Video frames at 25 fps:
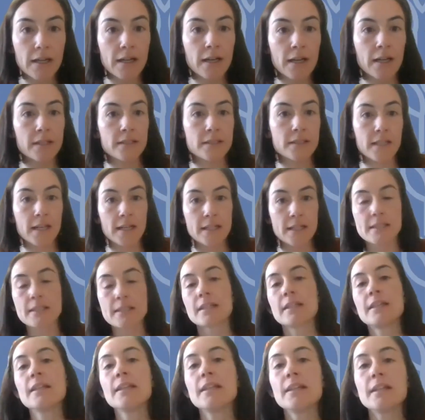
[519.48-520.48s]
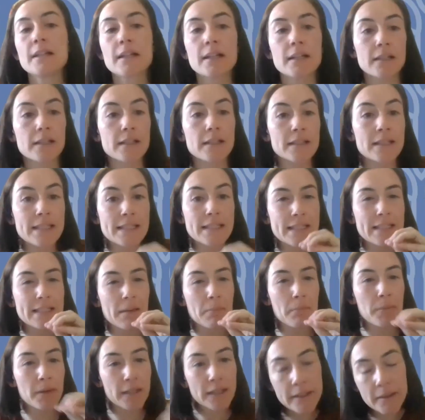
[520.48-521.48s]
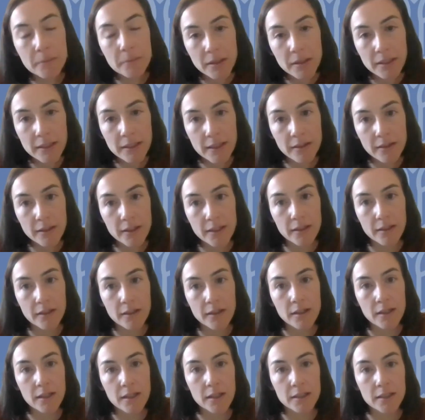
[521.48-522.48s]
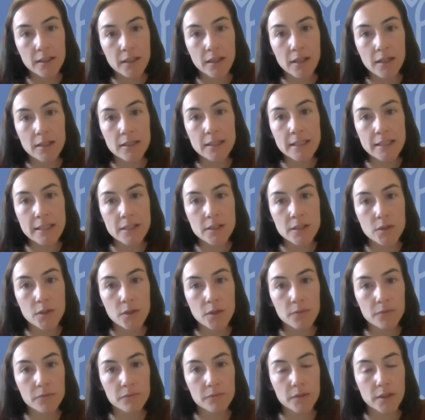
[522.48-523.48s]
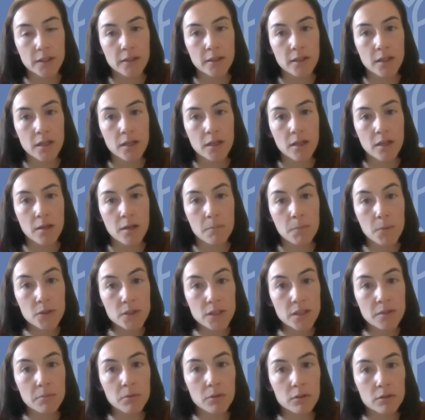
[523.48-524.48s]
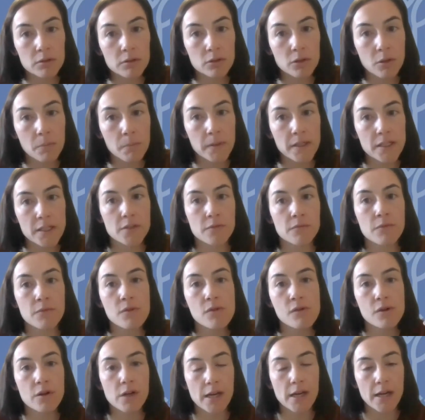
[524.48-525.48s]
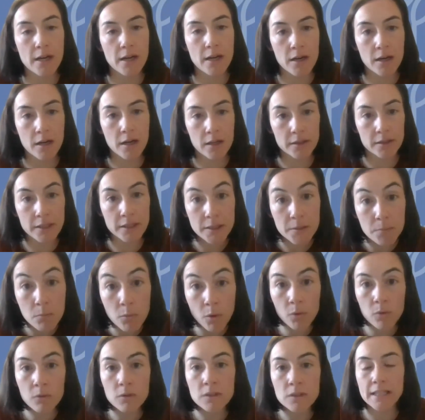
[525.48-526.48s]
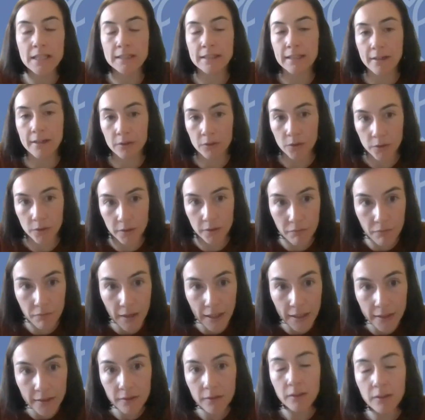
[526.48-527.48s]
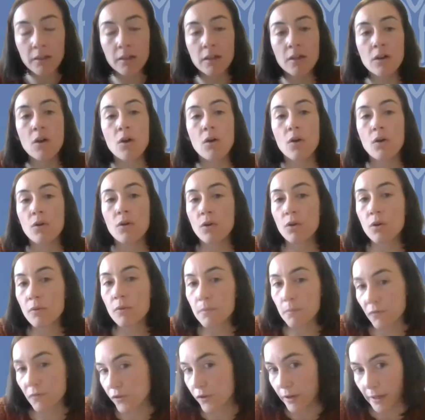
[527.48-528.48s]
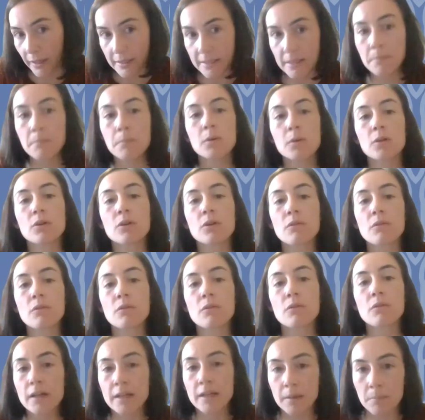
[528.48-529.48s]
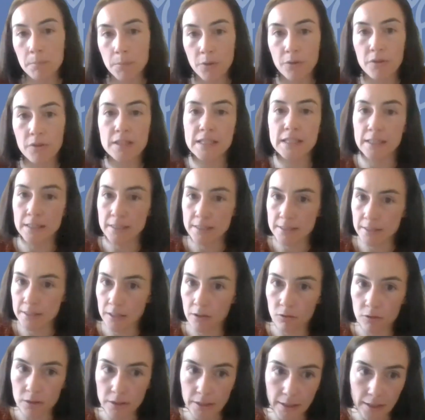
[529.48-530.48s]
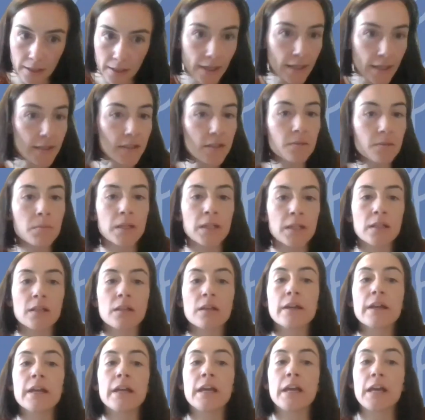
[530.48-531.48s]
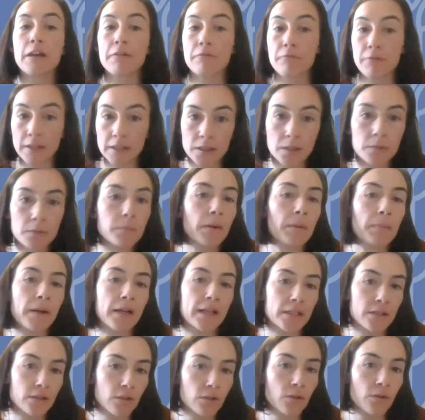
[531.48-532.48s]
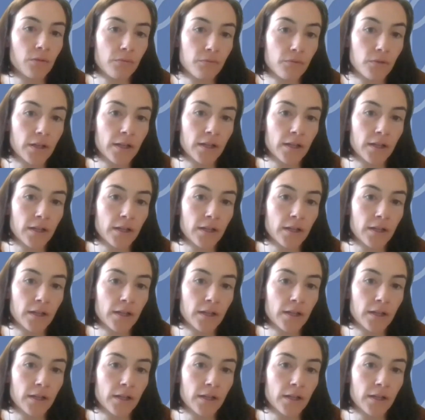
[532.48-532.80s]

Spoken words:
And just here, this is a preliminary list of possible topics for these modules that are not defined, on, for example, governance process and stakeholder engagement, effective preparation of